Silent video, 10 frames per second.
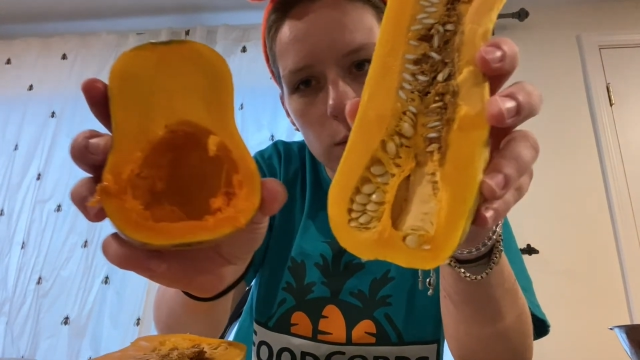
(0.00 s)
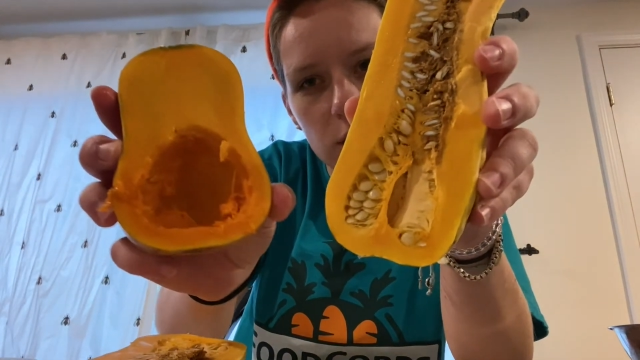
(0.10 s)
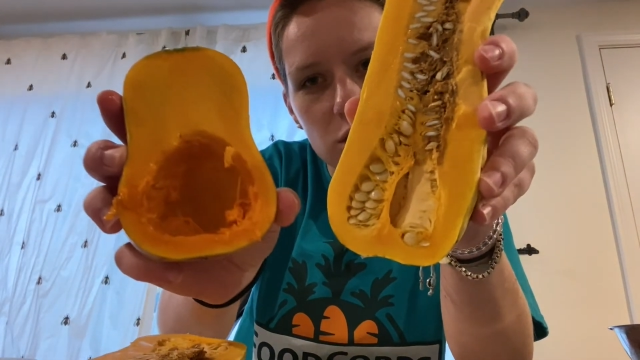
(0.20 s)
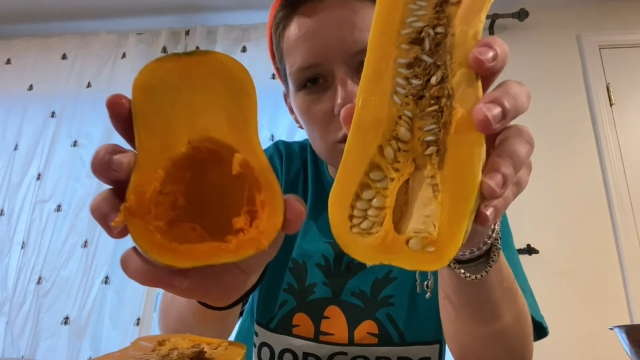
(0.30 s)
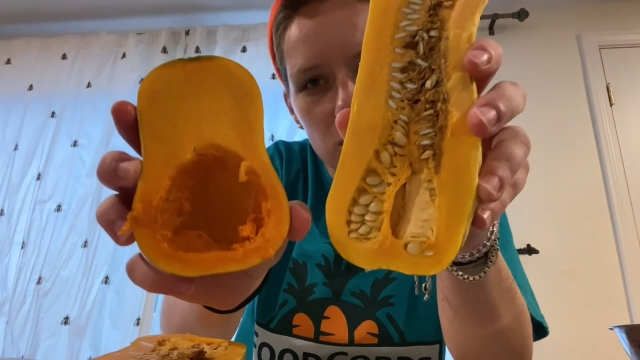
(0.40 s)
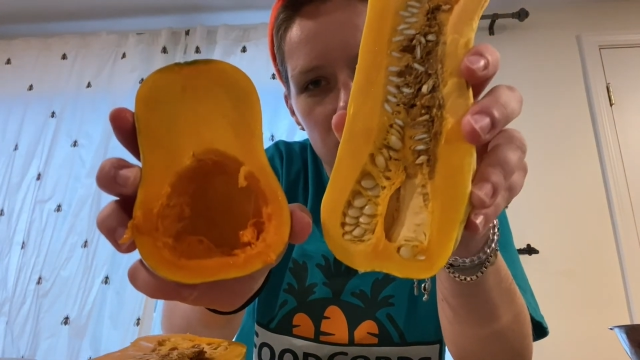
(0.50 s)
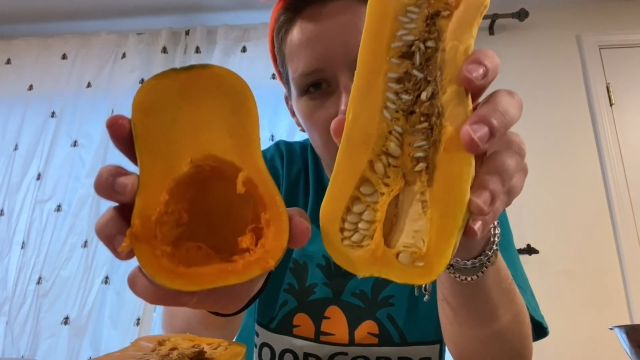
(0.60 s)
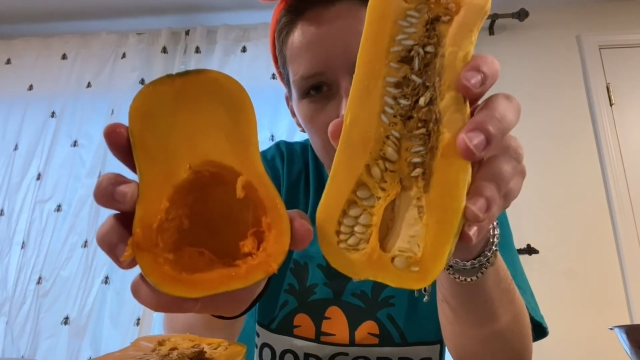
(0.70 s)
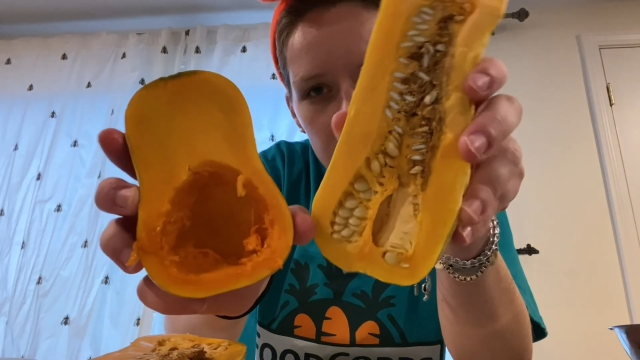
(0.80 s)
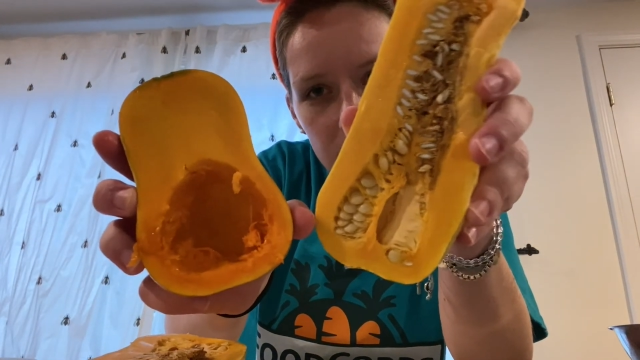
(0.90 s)
which just
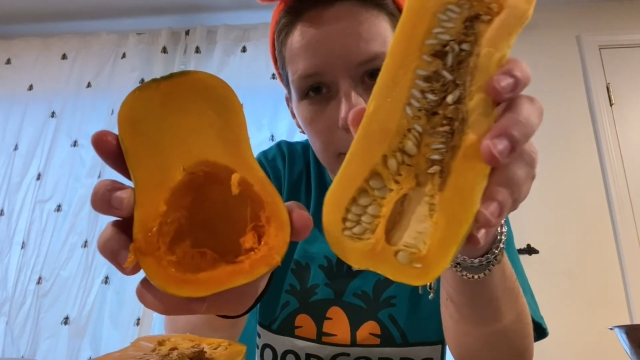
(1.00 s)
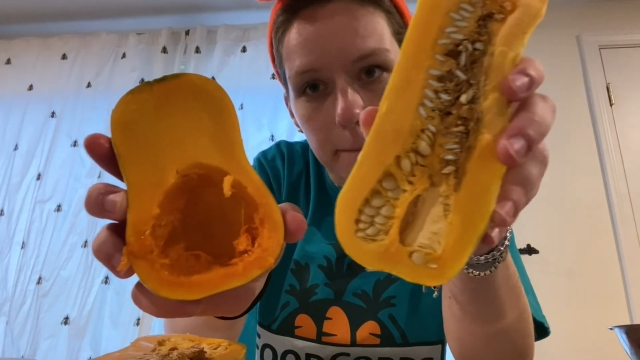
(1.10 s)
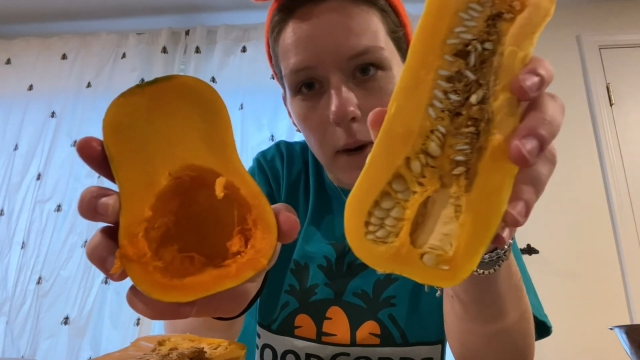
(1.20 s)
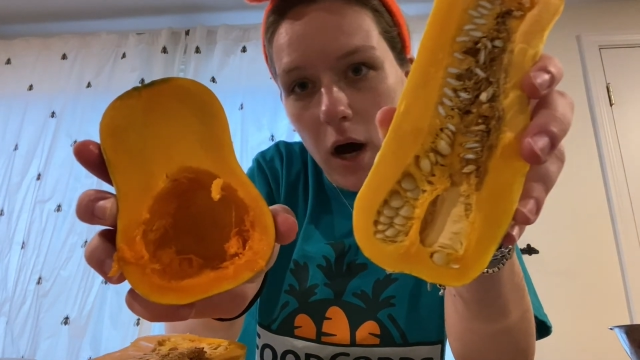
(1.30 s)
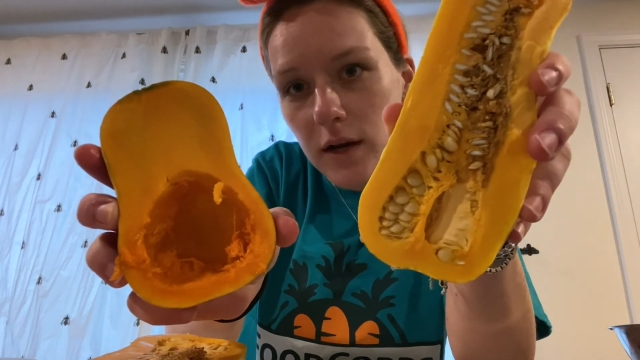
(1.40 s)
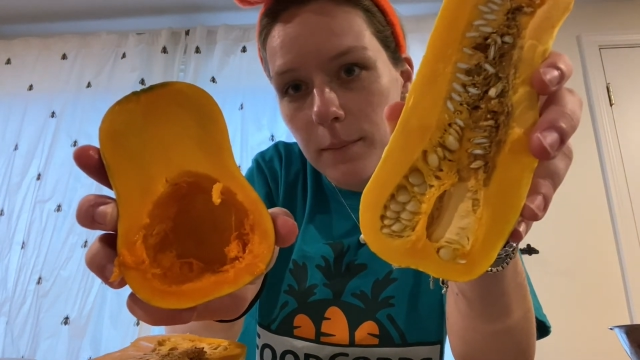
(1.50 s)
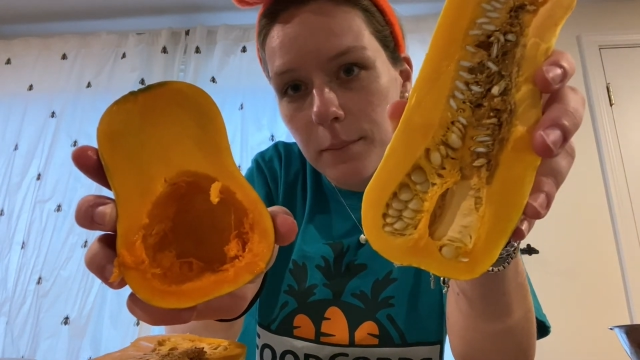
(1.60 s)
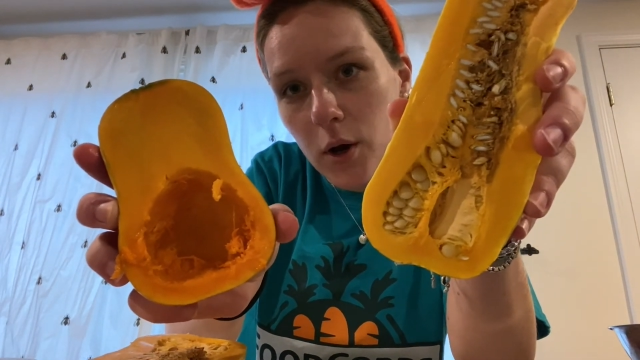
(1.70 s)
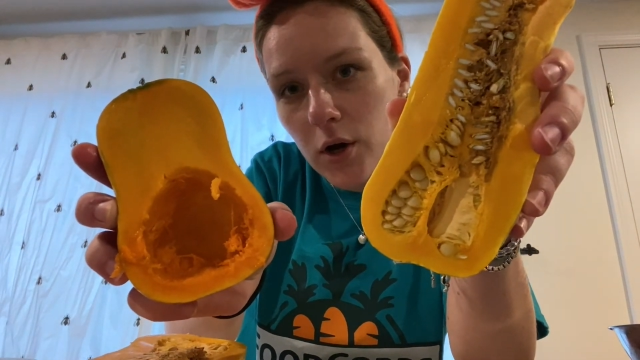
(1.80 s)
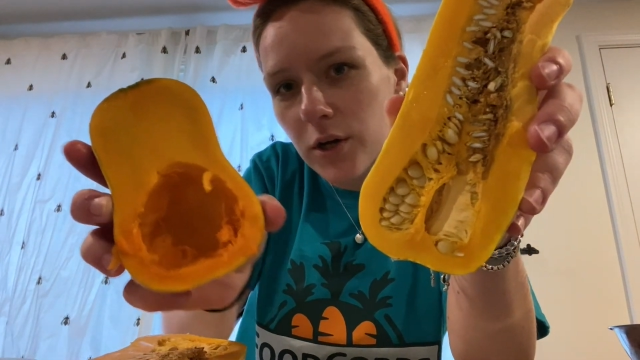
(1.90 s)
had it in the bottom
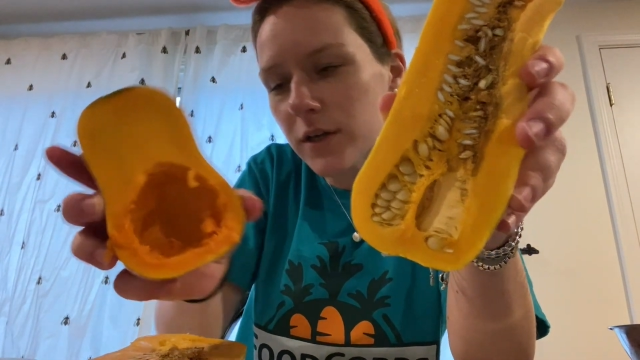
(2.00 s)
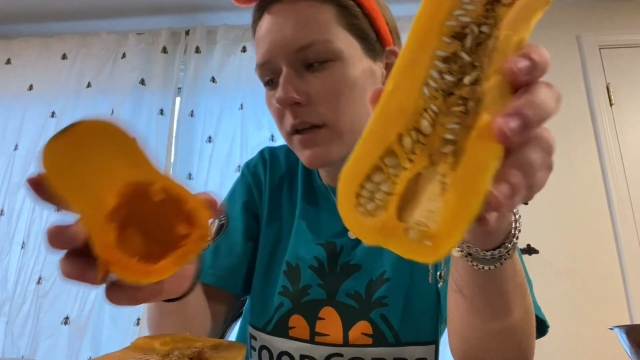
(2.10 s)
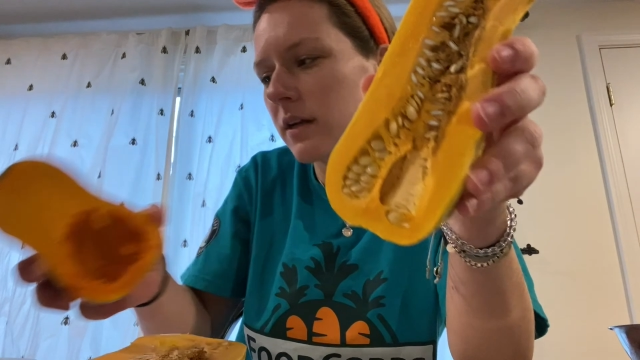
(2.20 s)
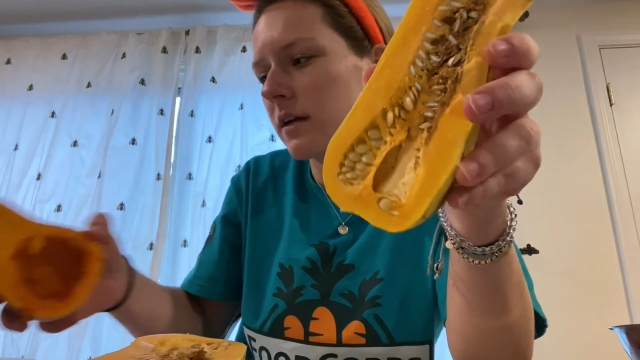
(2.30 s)
part.